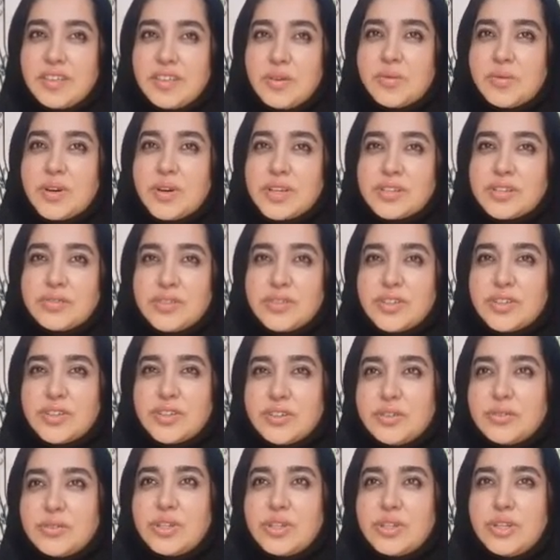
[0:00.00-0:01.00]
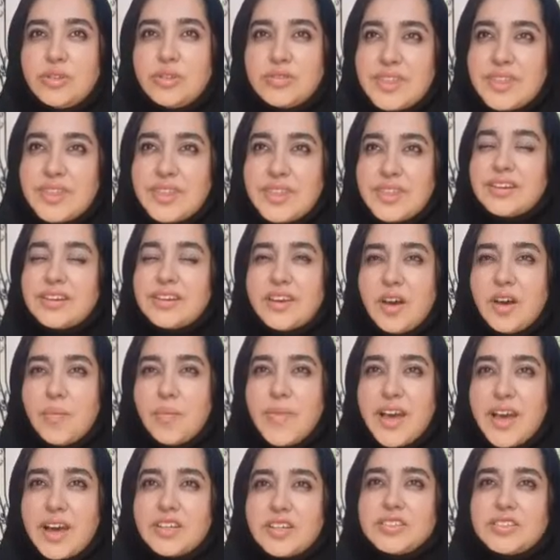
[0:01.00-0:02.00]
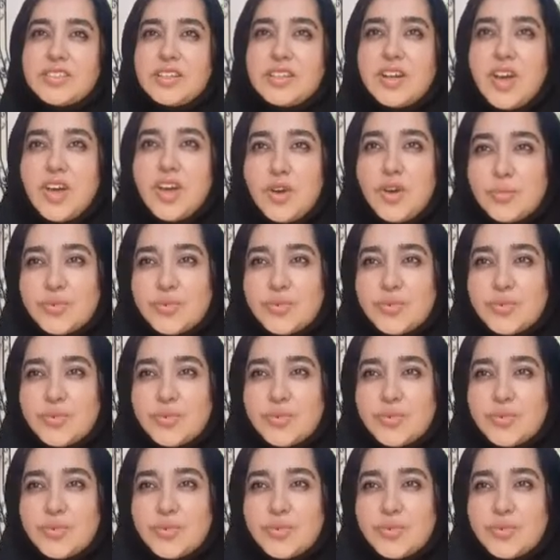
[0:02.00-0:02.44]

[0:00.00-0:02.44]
that works for you and you then come out and